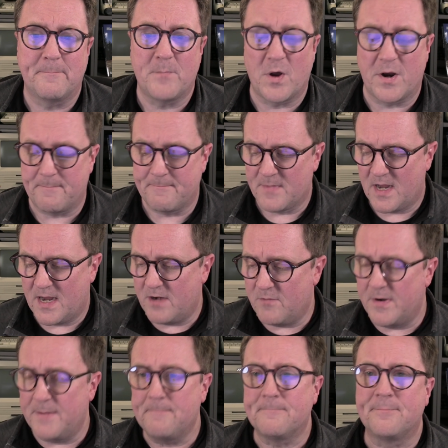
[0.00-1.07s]
But
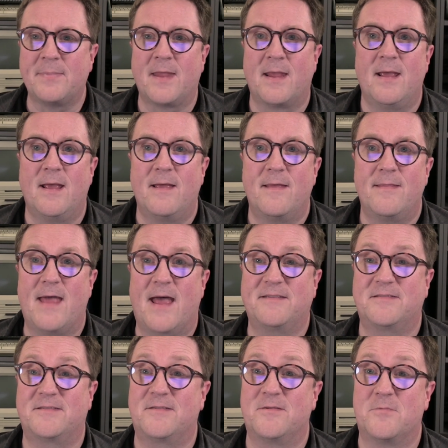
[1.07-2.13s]
anyway,
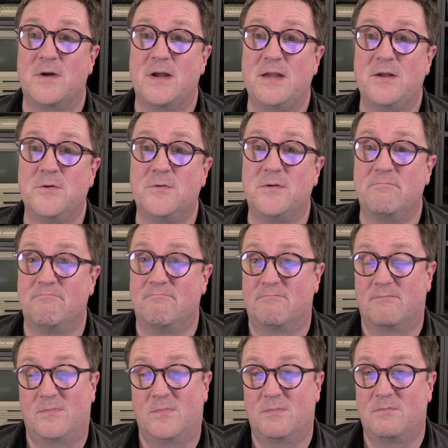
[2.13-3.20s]
that's the way you
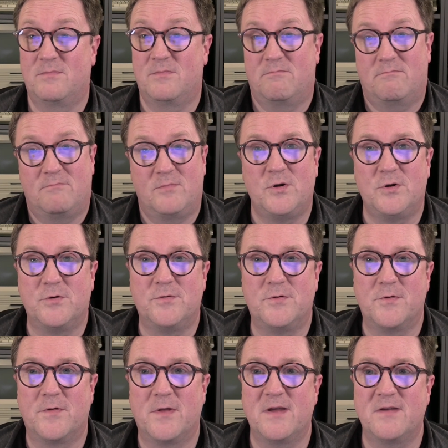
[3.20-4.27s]

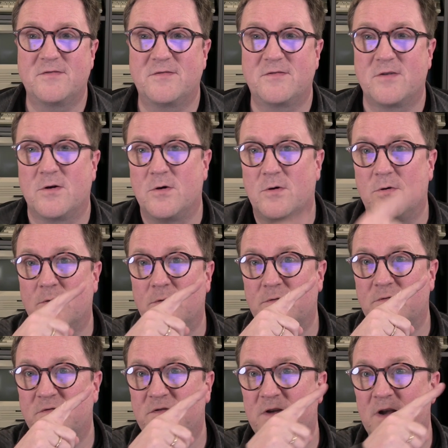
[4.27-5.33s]
do this.
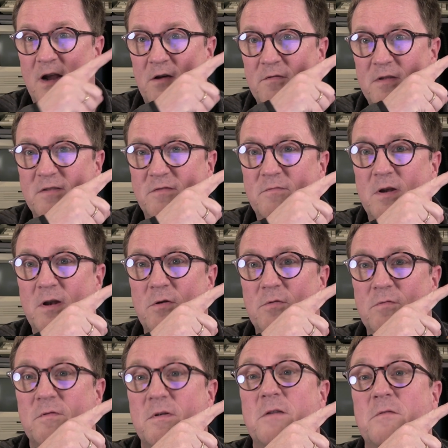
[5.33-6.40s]
So check out this
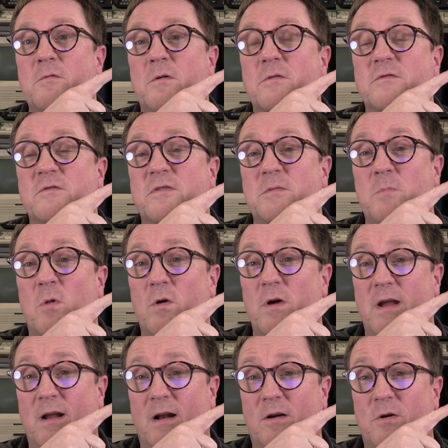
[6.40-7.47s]
video if you want to see more
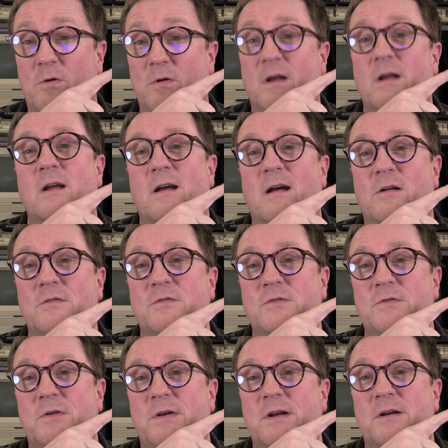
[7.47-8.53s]
AL coding. I'll
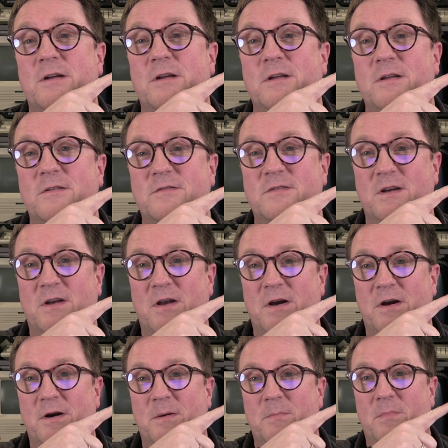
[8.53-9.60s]
see you there. Take
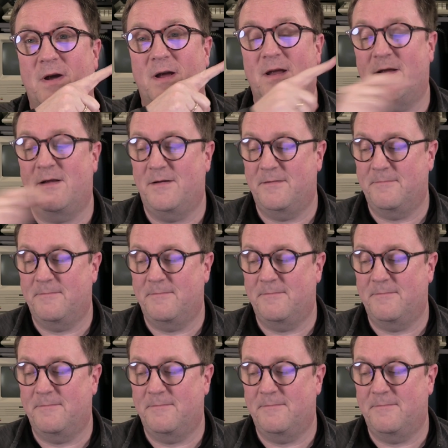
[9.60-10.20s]
care. Bye.